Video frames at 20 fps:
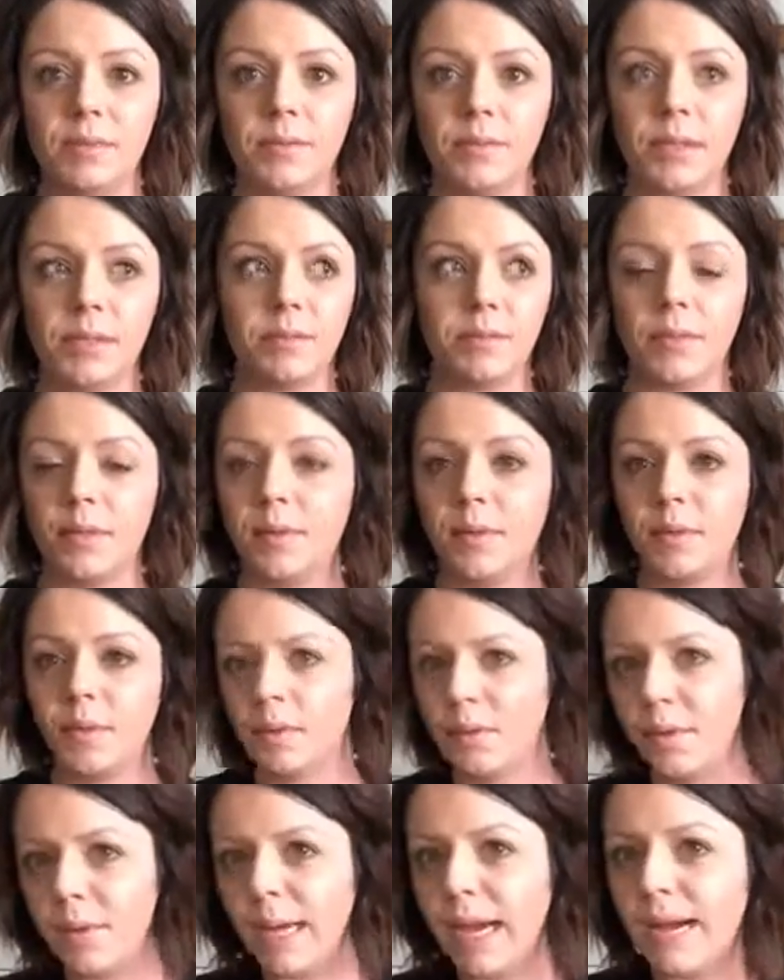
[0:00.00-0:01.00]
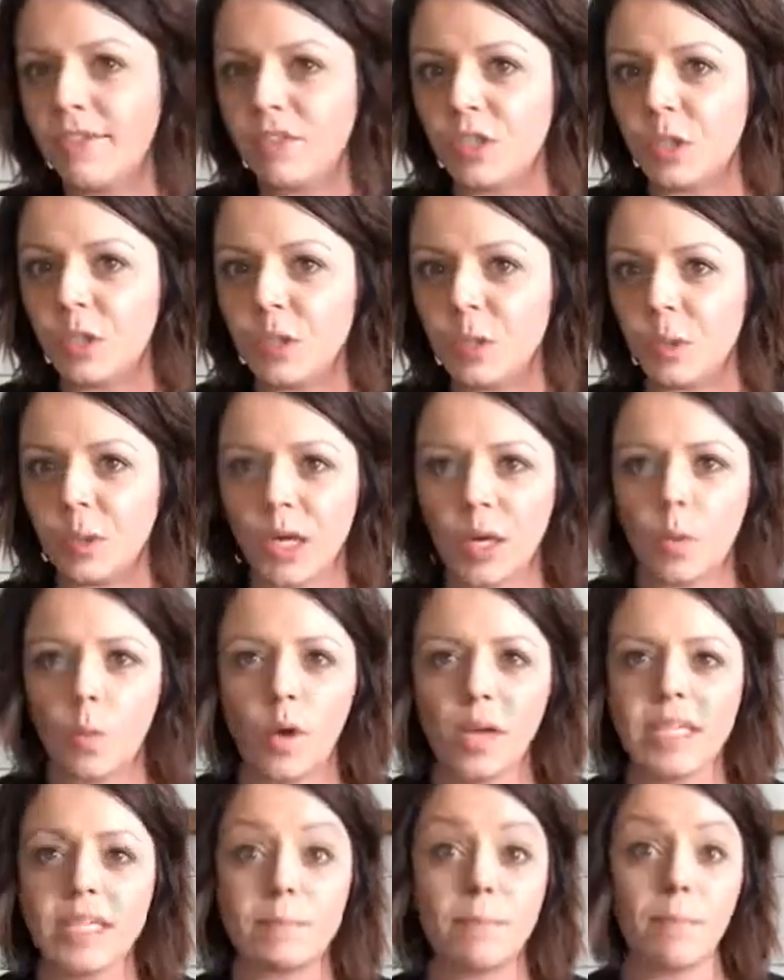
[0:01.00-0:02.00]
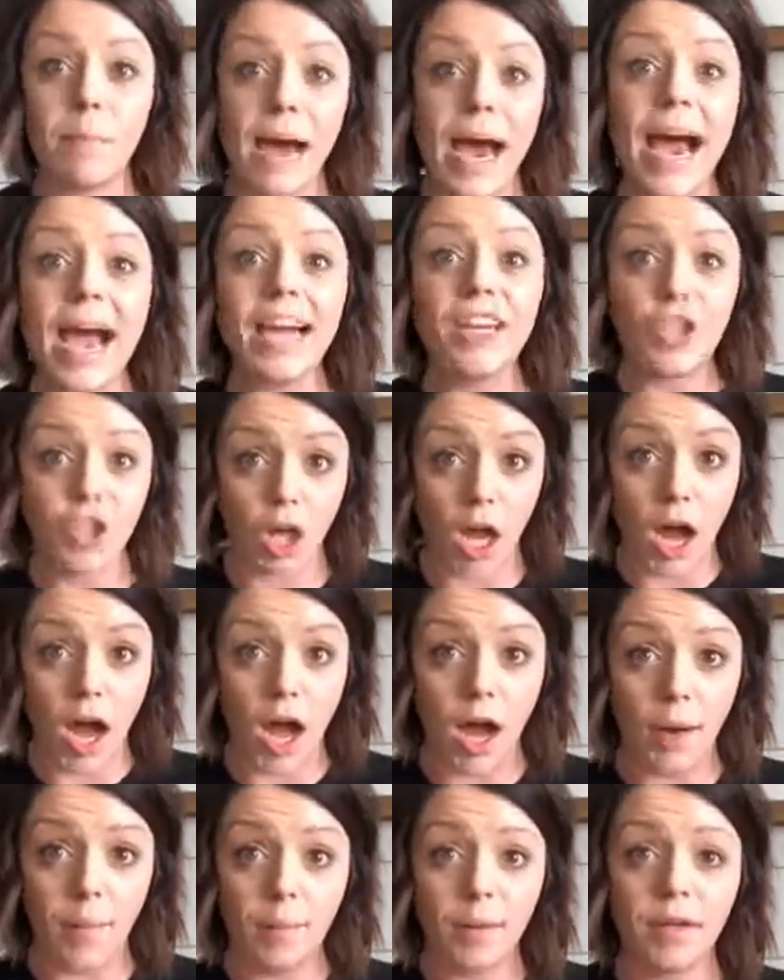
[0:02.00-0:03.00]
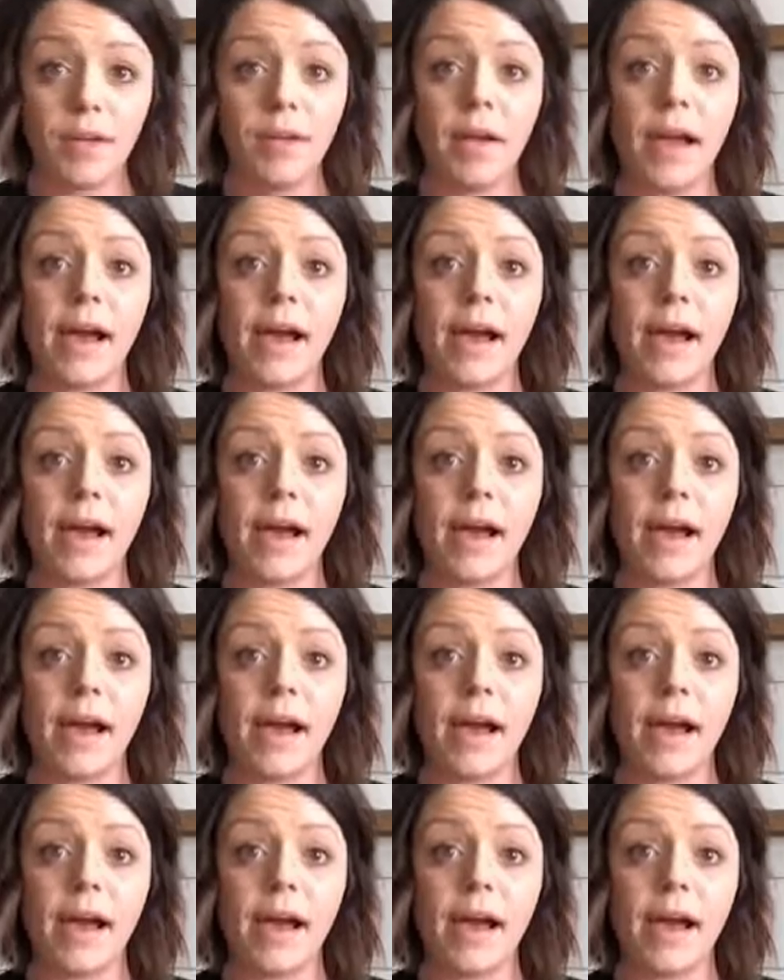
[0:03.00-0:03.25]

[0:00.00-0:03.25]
What do I have to do? Like, what is my job